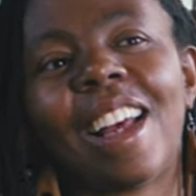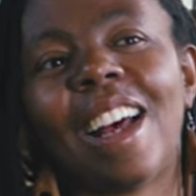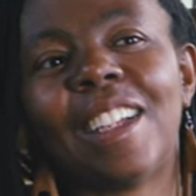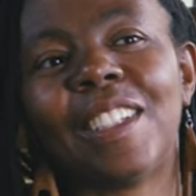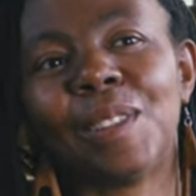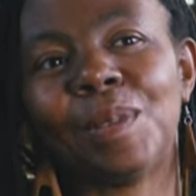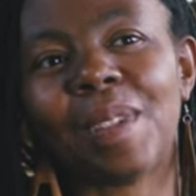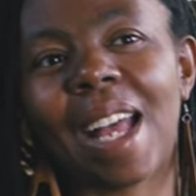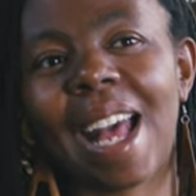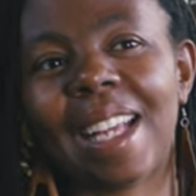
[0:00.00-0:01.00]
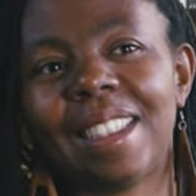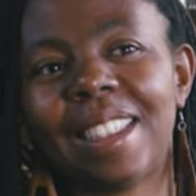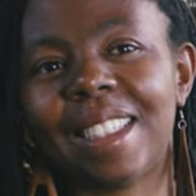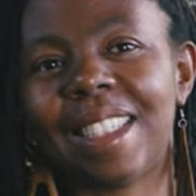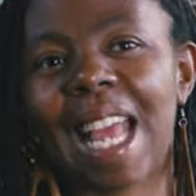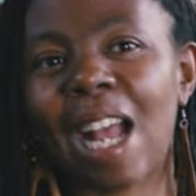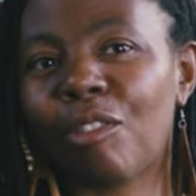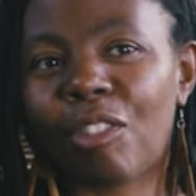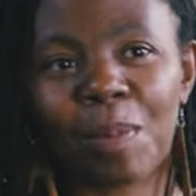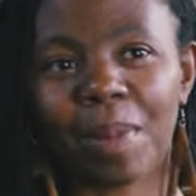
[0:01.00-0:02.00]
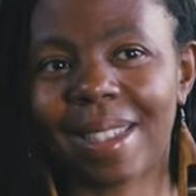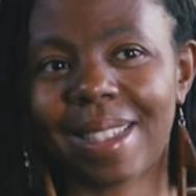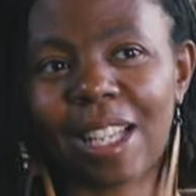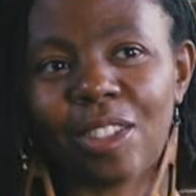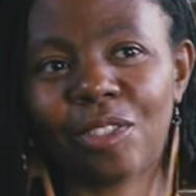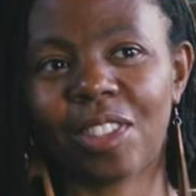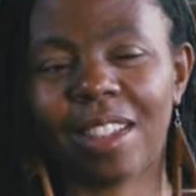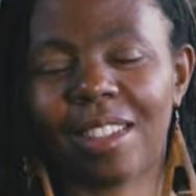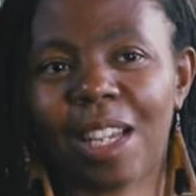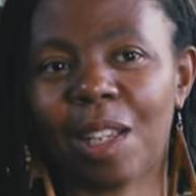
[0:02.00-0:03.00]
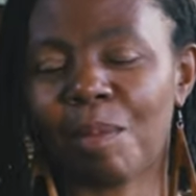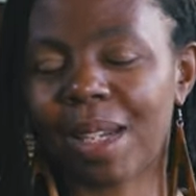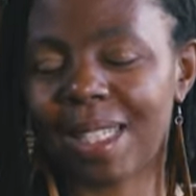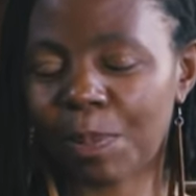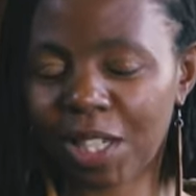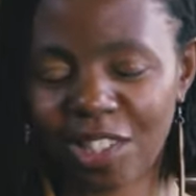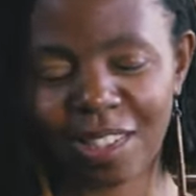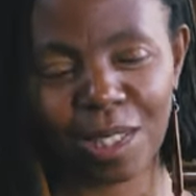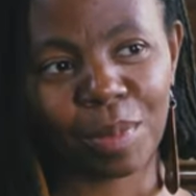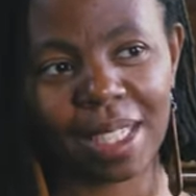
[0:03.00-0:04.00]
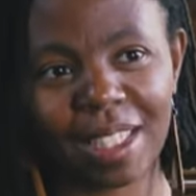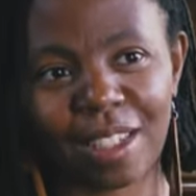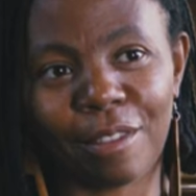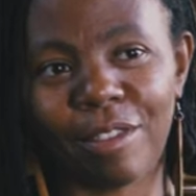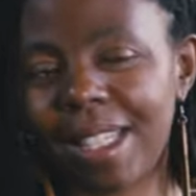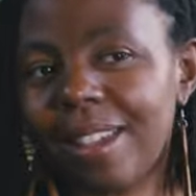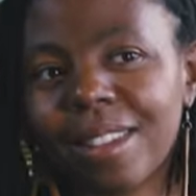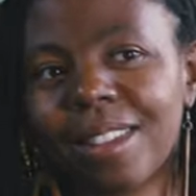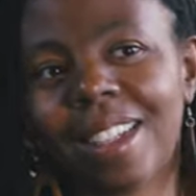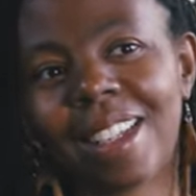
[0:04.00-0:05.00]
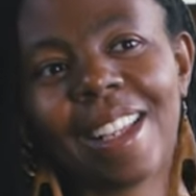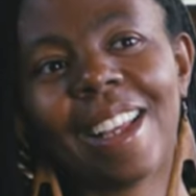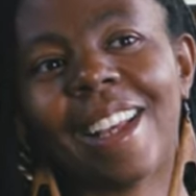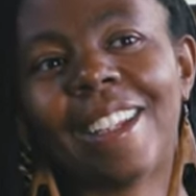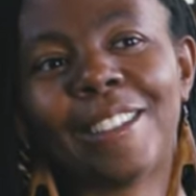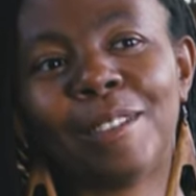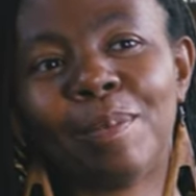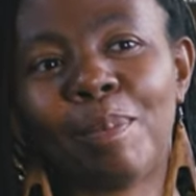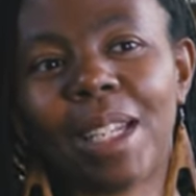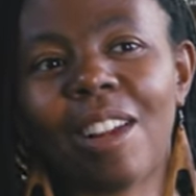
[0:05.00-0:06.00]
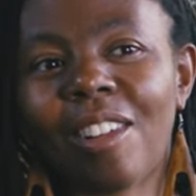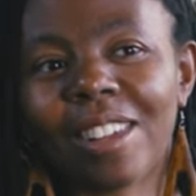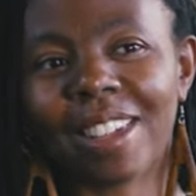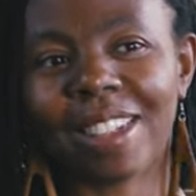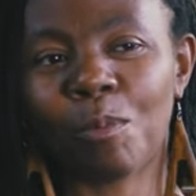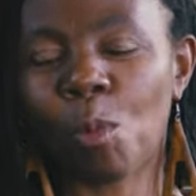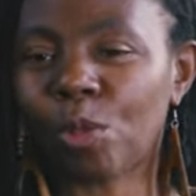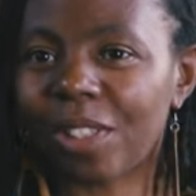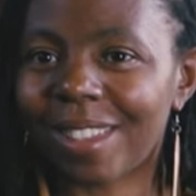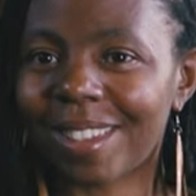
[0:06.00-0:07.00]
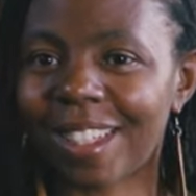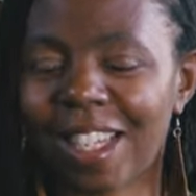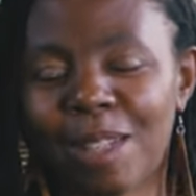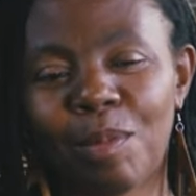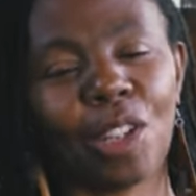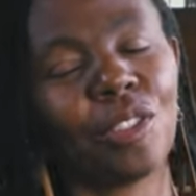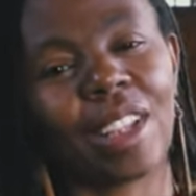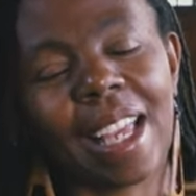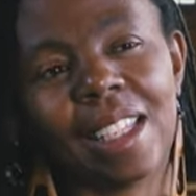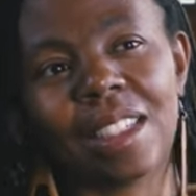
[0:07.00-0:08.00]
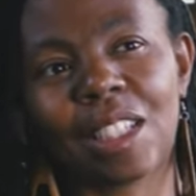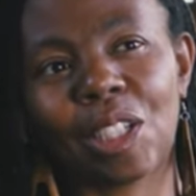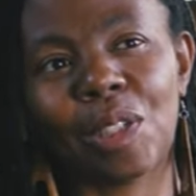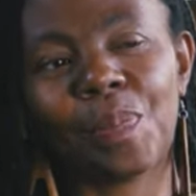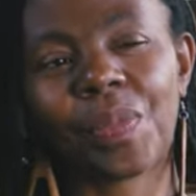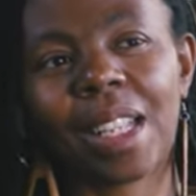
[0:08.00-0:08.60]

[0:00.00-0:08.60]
Um, and now find myself that I, my specialism is a vegan um, banana and walnut um, loaf cake. So